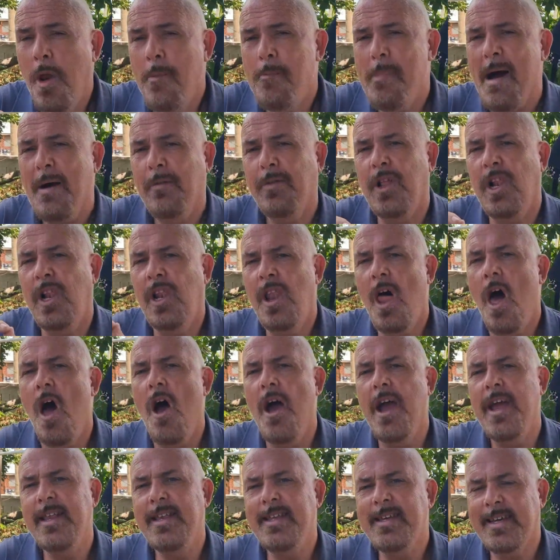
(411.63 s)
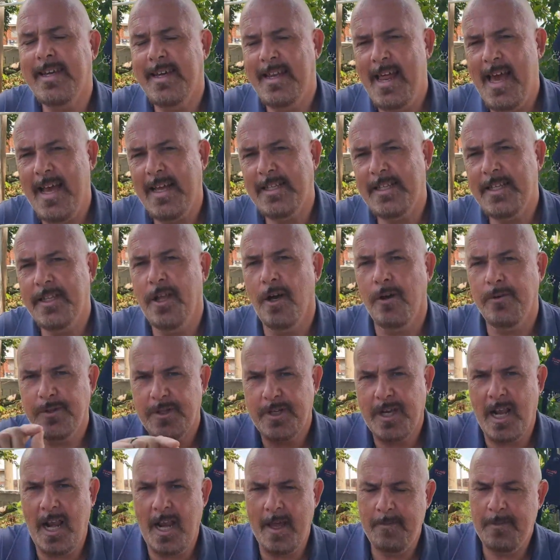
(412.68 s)
about the line connecting those
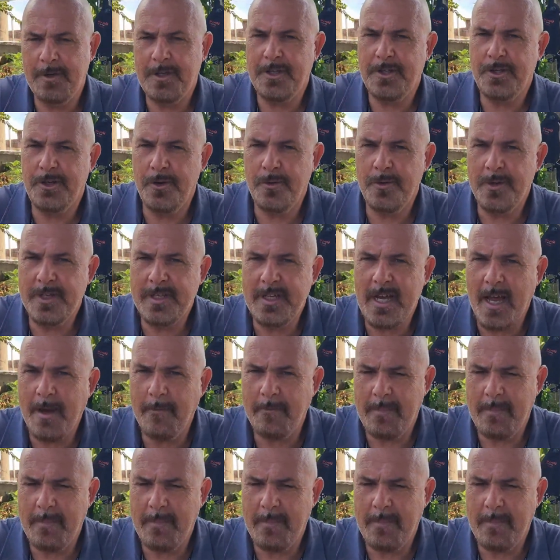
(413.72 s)
clips to the tank